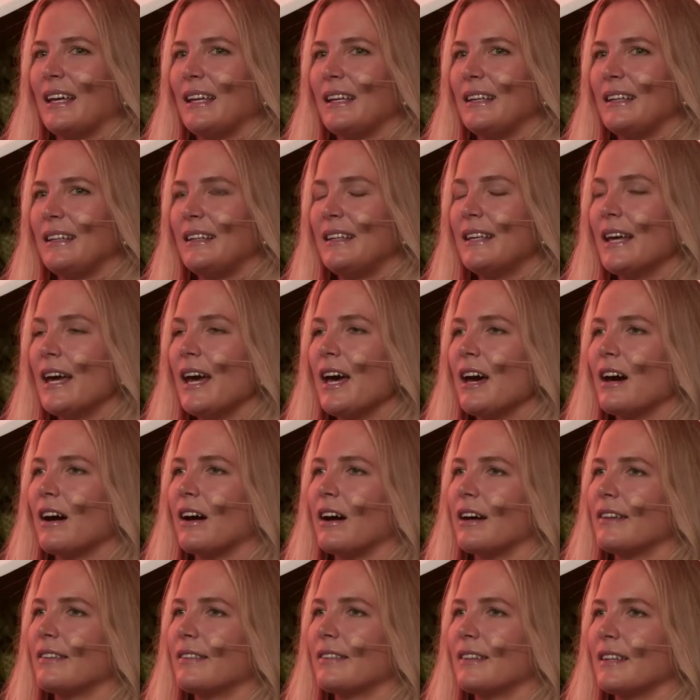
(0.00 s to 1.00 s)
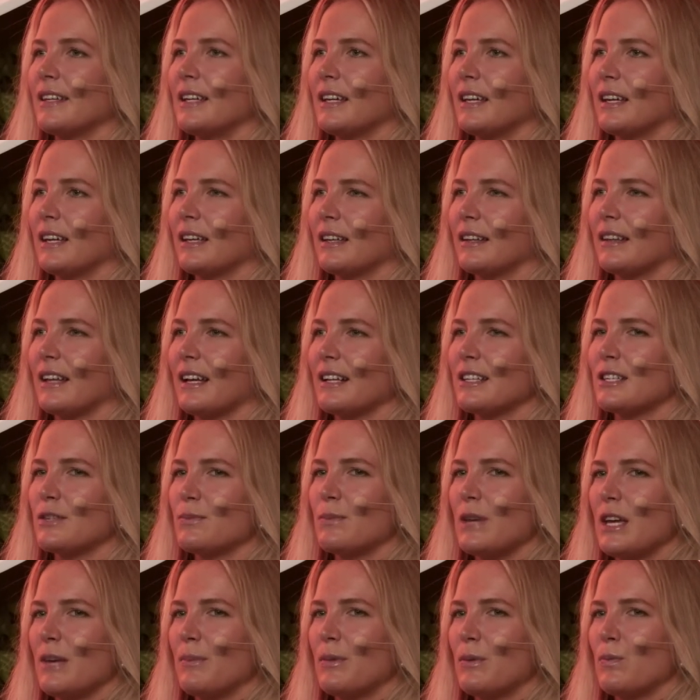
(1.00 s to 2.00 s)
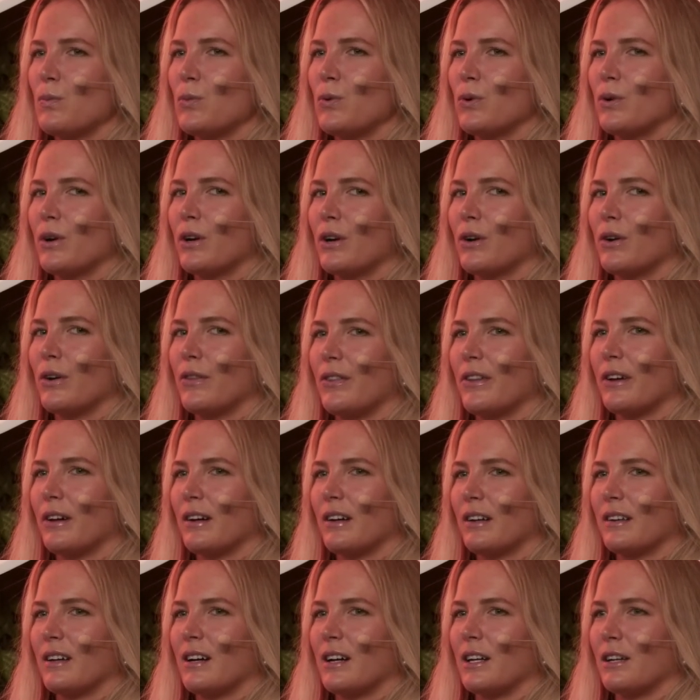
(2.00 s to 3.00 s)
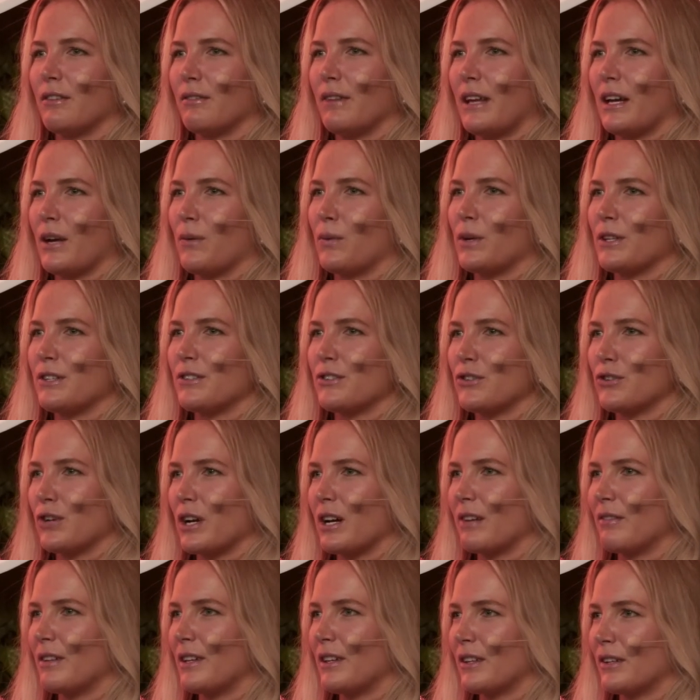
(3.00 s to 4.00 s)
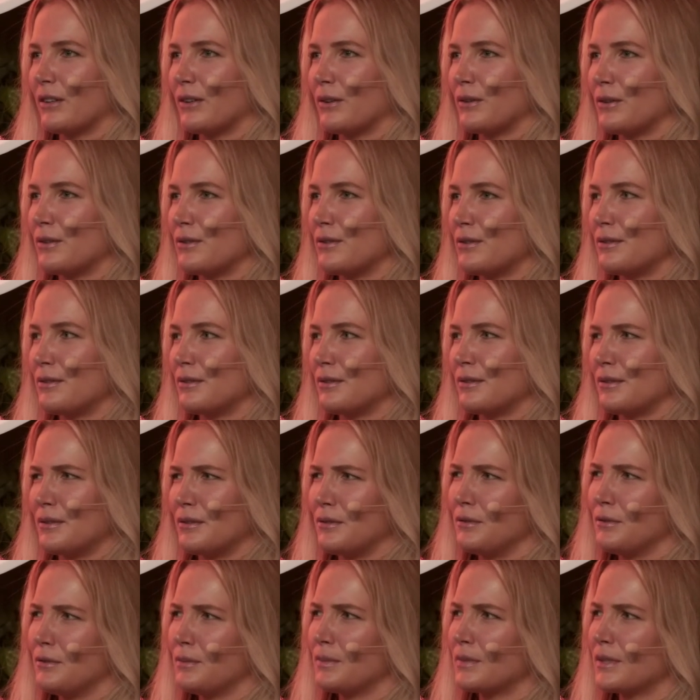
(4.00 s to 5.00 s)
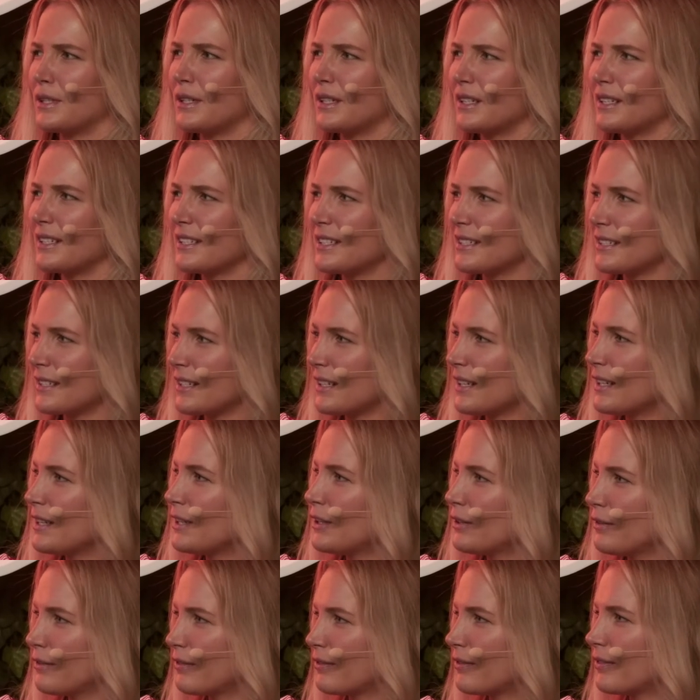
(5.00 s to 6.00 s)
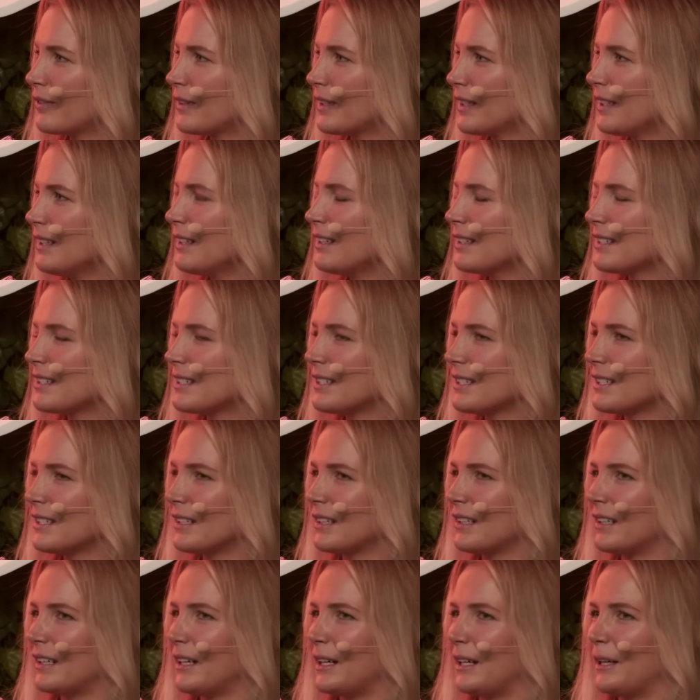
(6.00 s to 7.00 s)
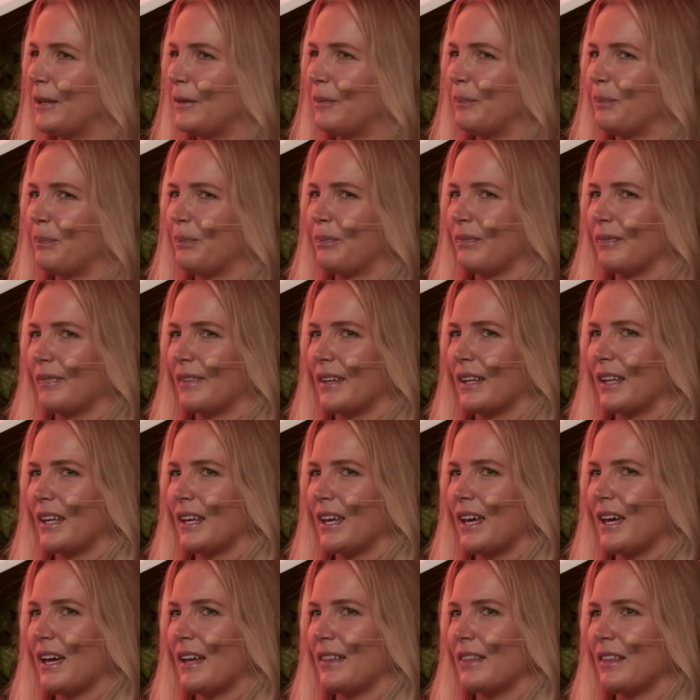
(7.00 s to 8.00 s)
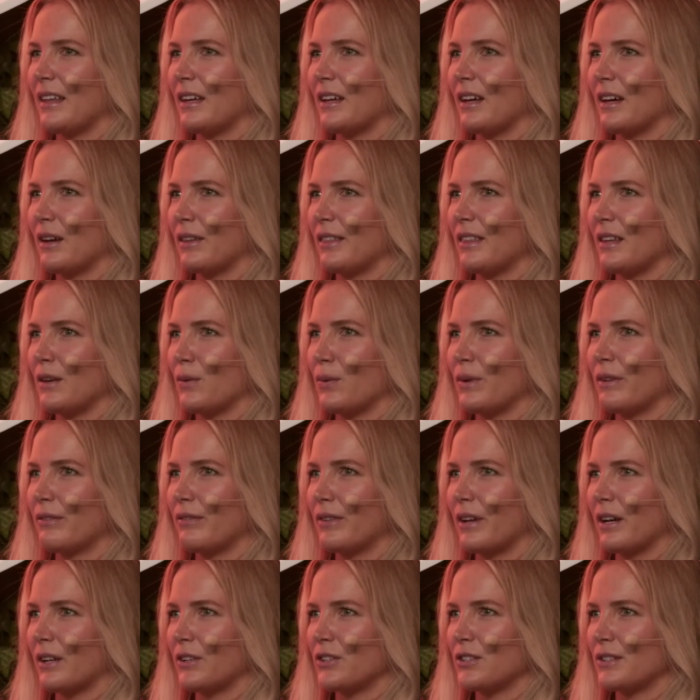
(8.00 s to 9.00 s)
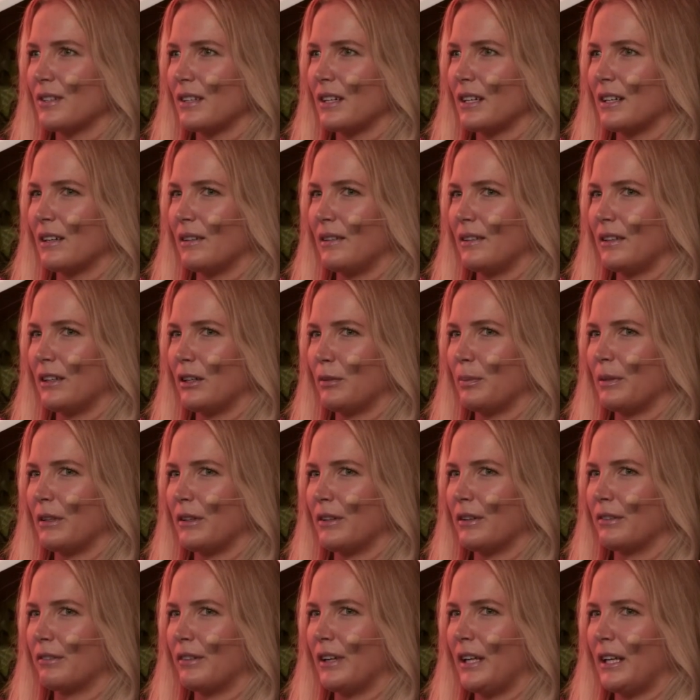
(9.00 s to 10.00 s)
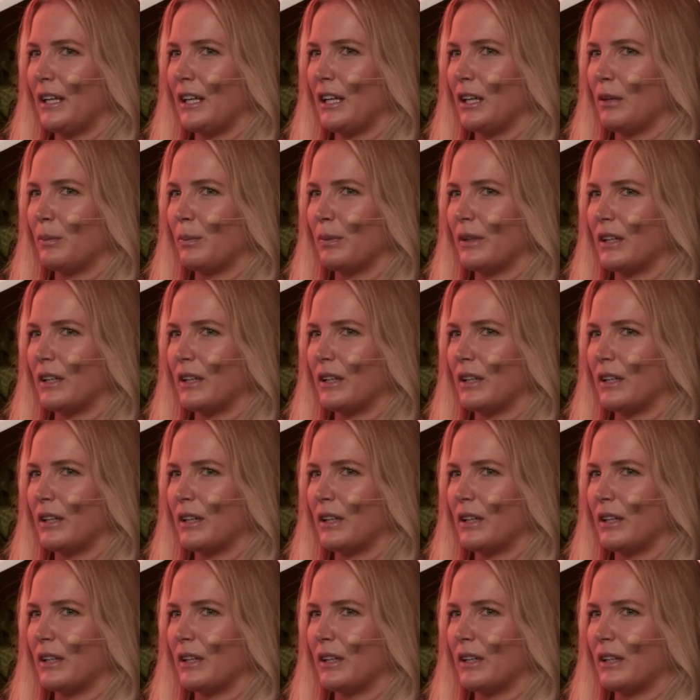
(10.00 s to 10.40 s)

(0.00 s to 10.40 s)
Yeah, I think that's maybe more on the kind of like what's driving the consumer side of things, and I think we've touched that a little bit already.